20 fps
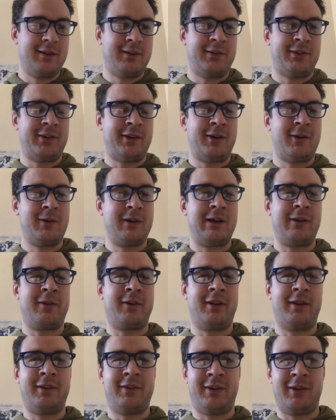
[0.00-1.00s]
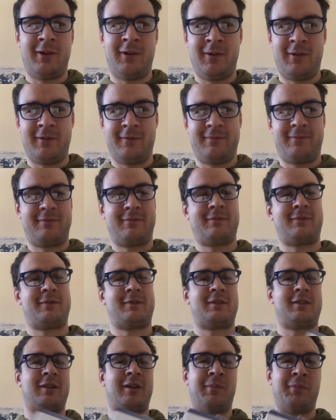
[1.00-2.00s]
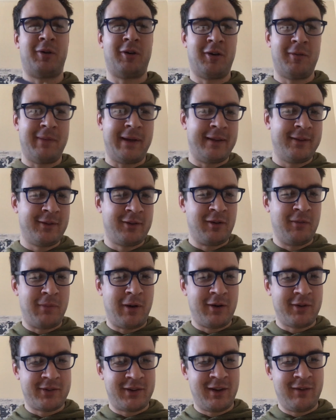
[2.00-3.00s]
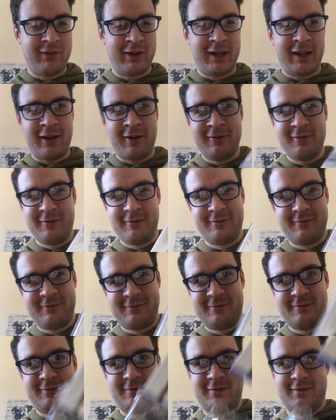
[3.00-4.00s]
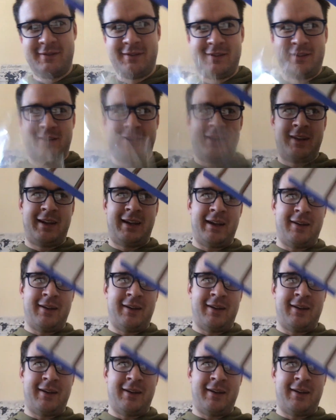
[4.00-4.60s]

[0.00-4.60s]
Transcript: so I'm going to do a poor man's unboxing video, take